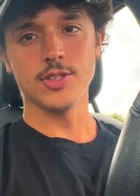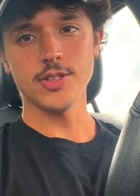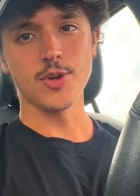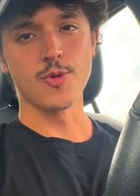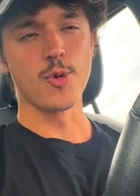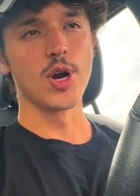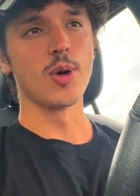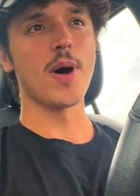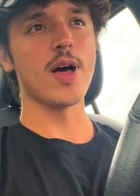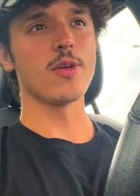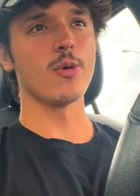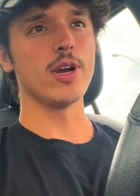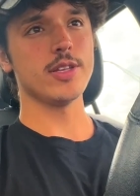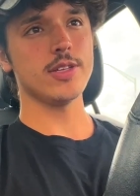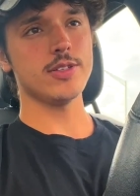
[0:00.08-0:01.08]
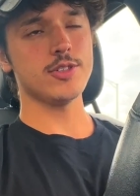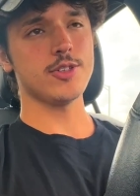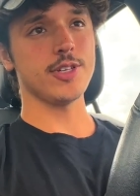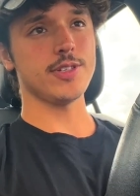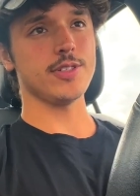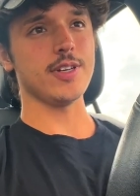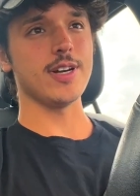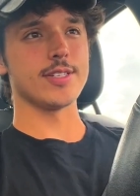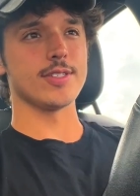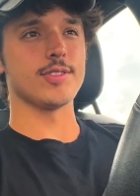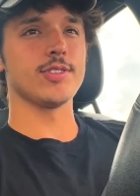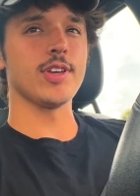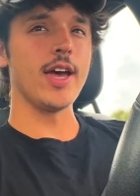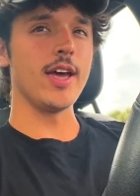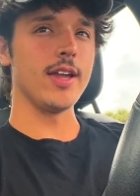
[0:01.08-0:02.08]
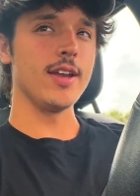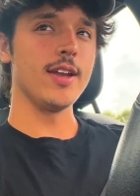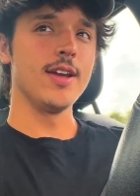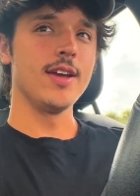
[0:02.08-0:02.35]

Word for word: isn't real, by the way. This is just a set.